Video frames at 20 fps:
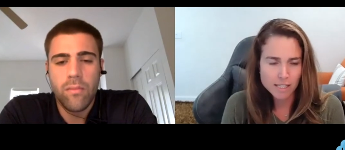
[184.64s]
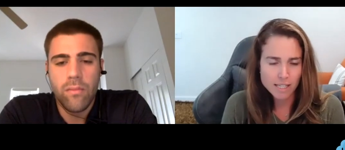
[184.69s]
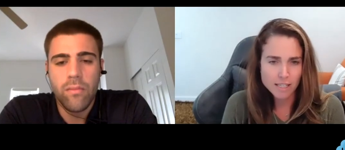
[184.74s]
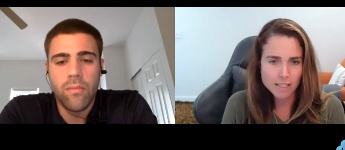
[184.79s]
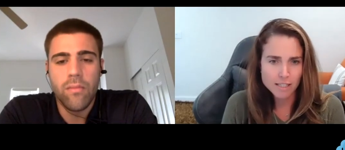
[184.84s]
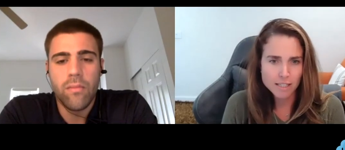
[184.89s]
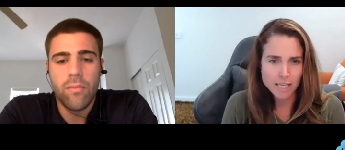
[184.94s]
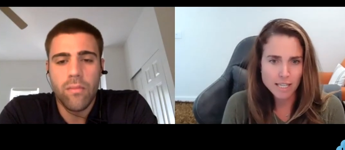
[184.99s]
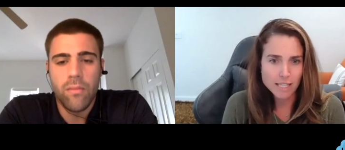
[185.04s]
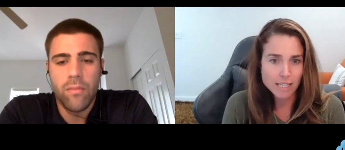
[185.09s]

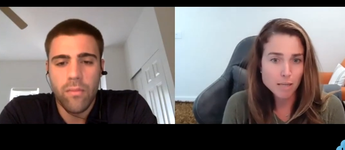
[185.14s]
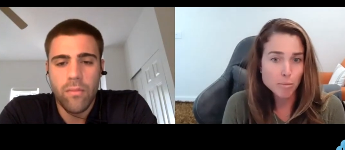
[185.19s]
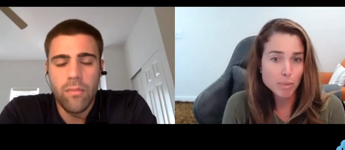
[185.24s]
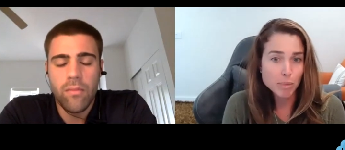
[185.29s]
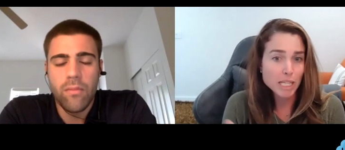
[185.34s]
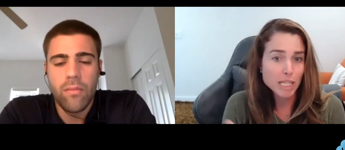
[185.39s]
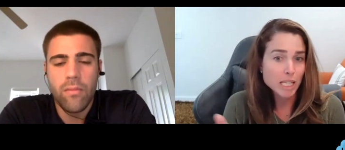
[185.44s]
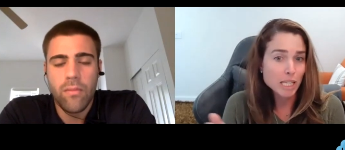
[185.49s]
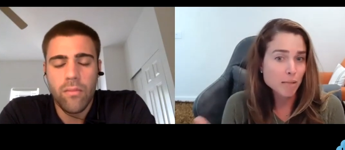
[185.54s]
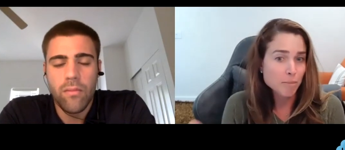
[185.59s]
Speaker 1: Mm-hmm. Can they be
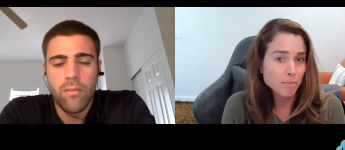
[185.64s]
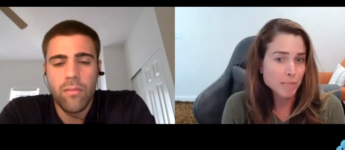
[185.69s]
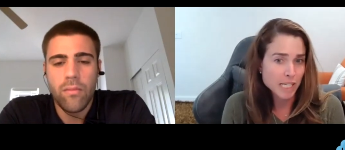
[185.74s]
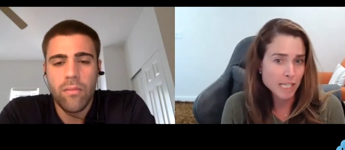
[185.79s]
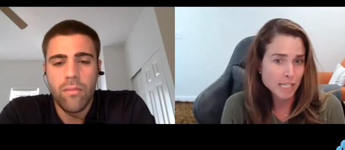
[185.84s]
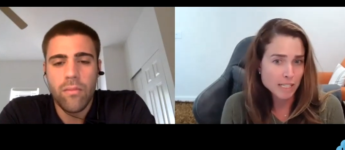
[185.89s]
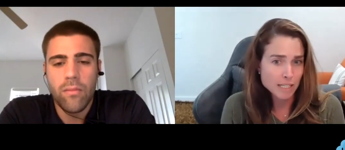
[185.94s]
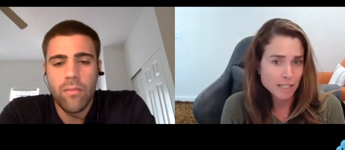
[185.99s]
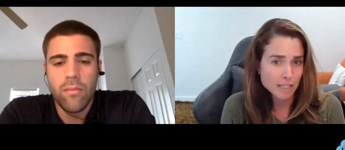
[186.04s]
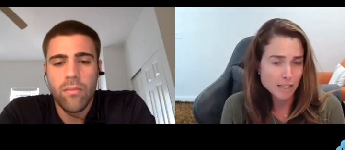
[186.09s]

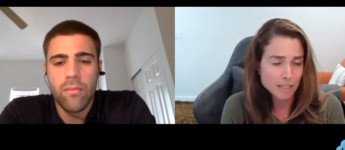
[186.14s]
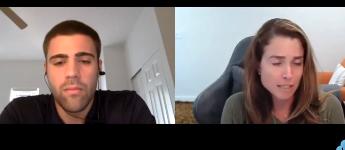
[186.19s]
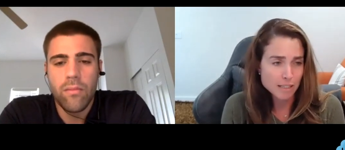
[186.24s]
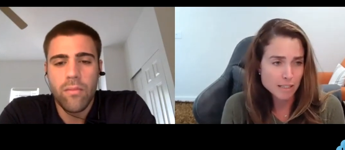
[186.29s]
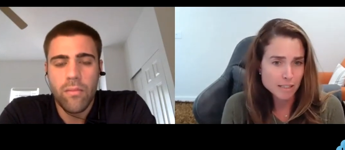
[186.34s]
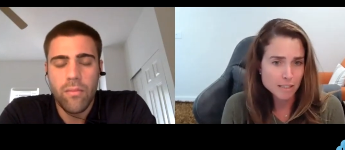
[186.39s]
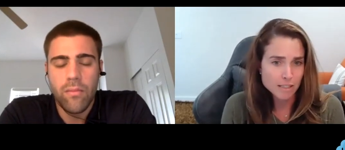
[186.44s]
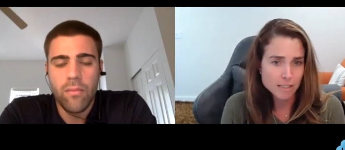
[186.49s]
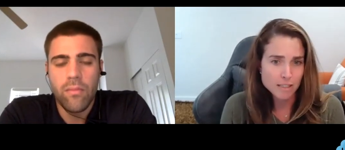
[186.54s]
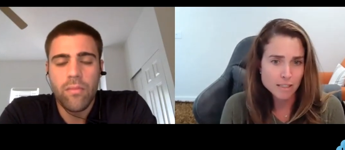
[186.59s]
eliminated?
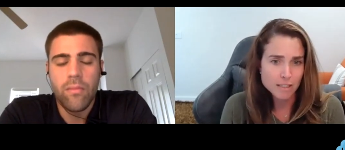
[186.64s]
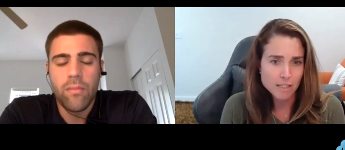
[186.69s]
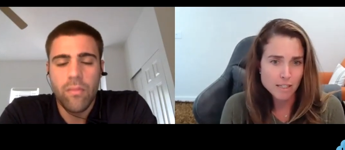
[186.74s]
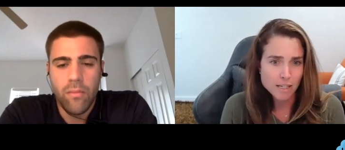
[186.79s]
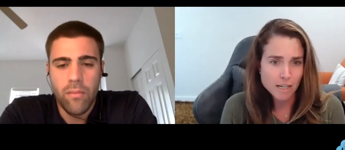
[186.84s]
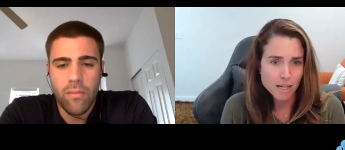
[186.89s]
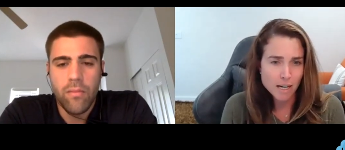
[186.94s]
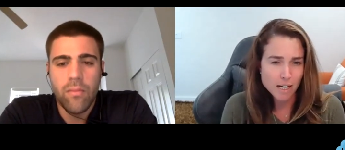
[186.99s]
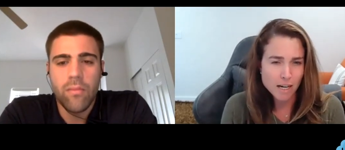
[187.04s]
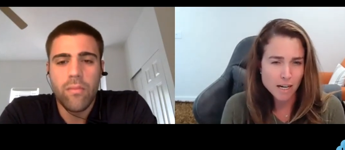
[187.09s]

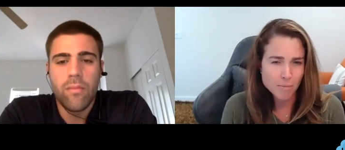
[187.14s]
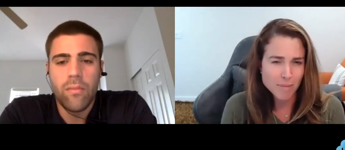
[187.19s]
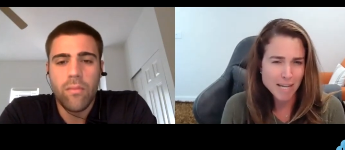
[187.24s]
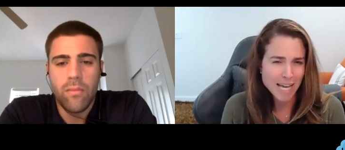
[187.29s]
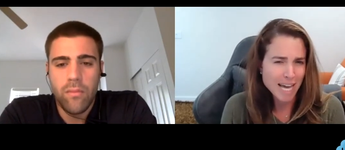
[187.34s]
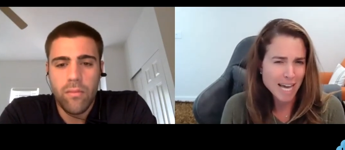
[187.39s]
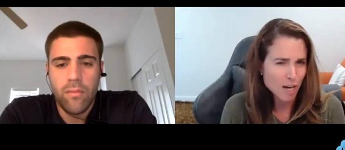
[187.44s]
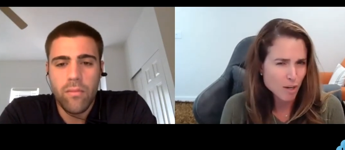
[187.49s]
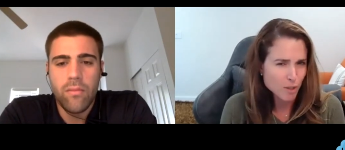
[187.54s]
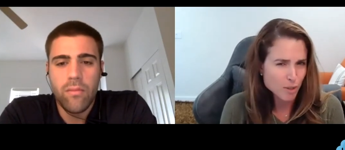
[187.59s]
Um,
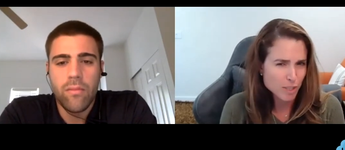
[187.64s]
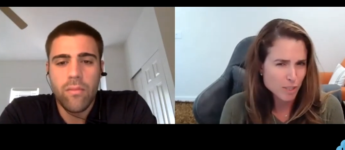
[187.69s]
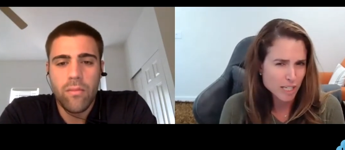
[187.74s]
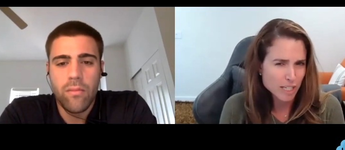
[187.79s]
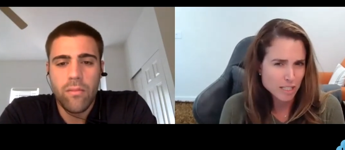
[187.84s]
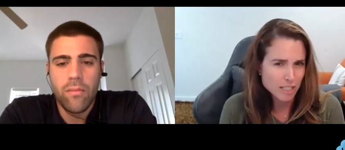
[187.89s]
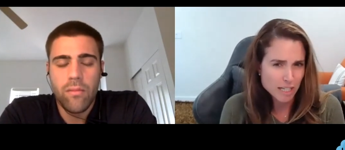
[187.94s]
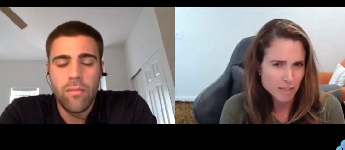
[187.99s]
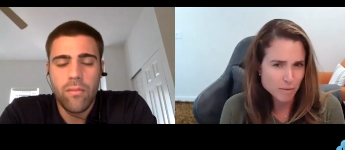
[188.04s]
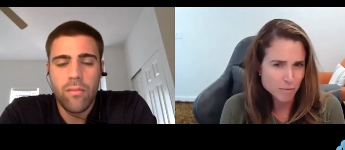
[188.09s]
how do they
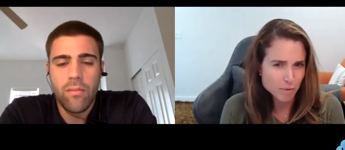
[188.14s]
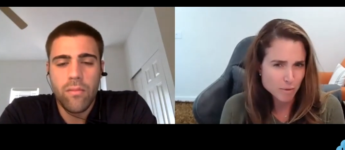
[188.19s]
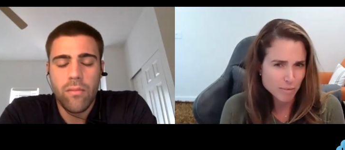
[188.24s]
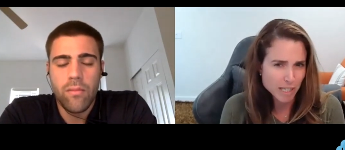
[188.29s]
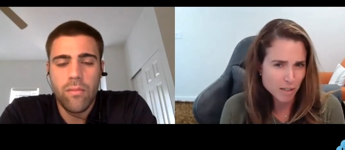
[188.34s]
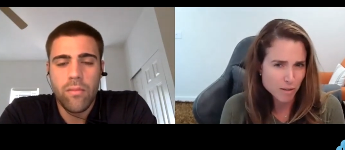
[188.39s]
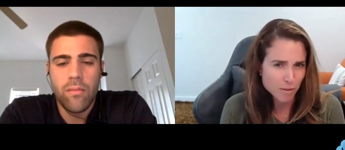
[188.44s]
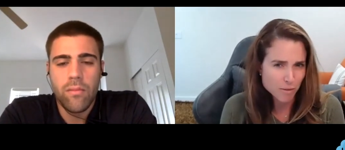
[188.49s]
align with my